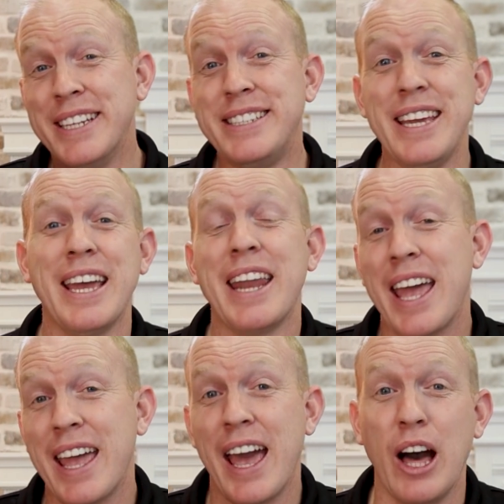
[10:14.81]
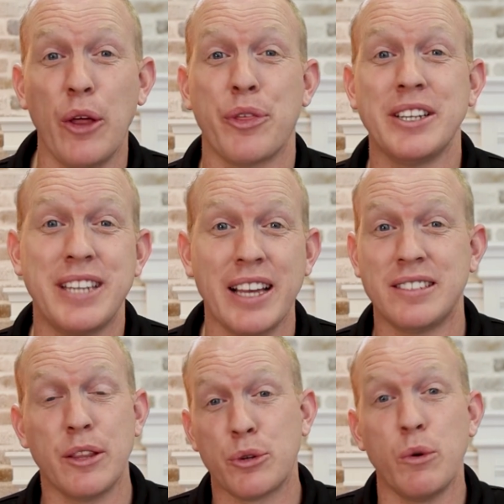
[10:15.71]
DNA health
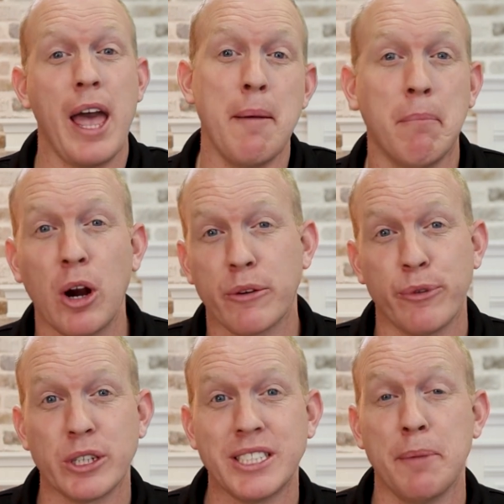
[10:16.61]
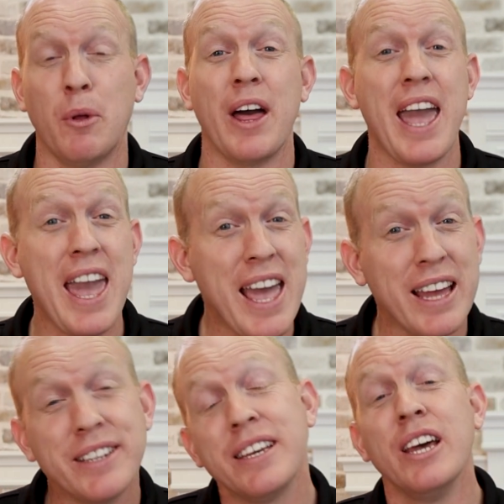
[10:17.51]
tested through Embark, for example,
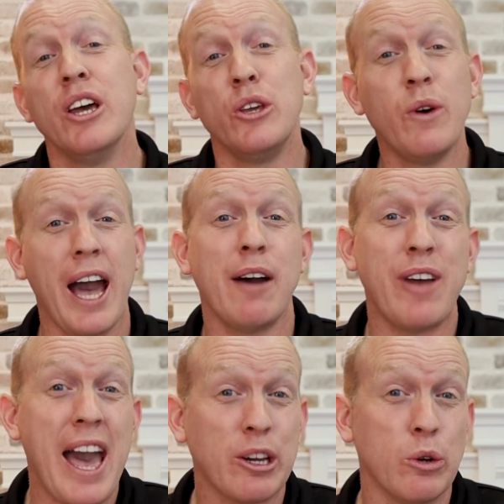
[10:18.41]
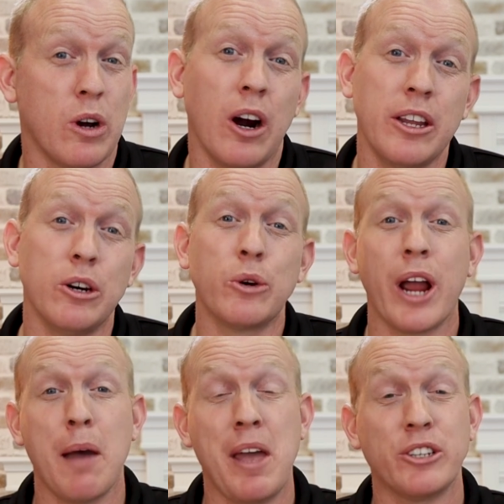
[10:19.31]
and you have
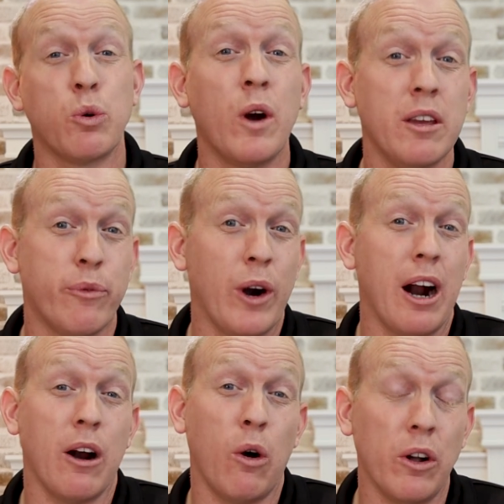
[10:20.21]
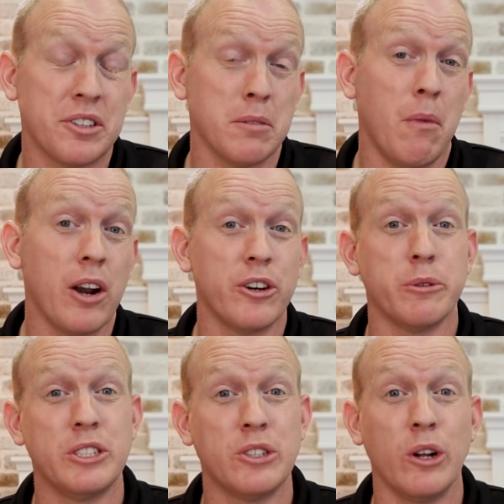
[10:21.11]
echocardiogram and 24-hour Holter
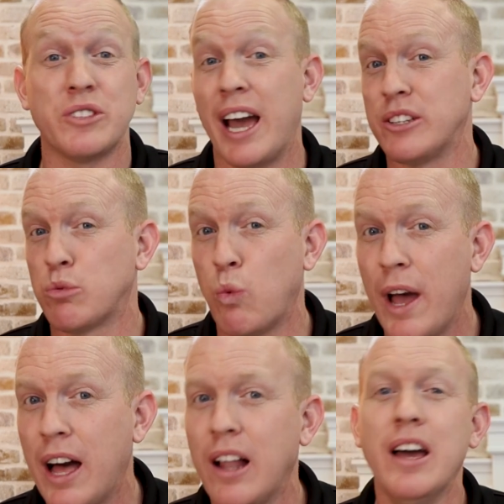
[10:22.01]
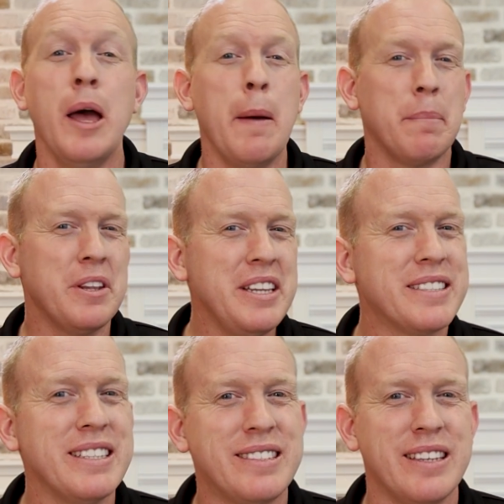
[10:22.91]
monitor results as well,
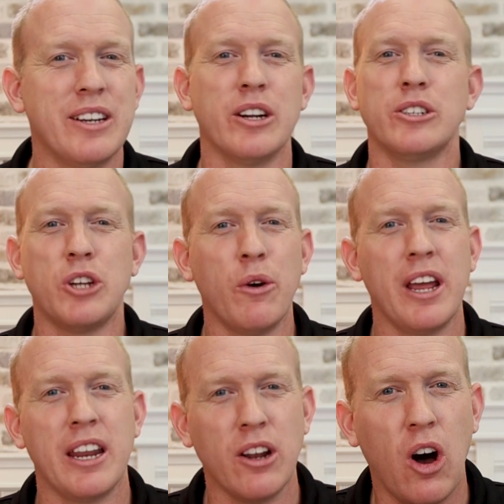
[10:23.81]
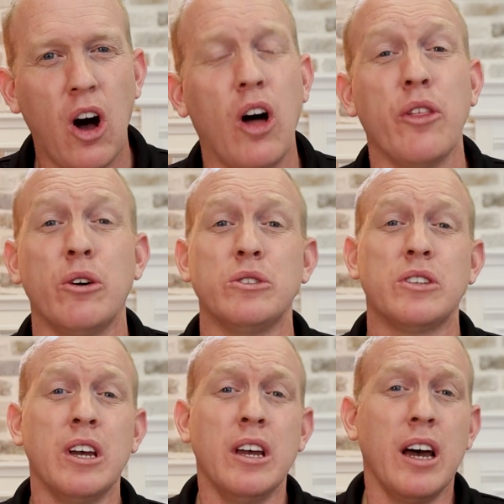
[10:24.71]
please consider donating all those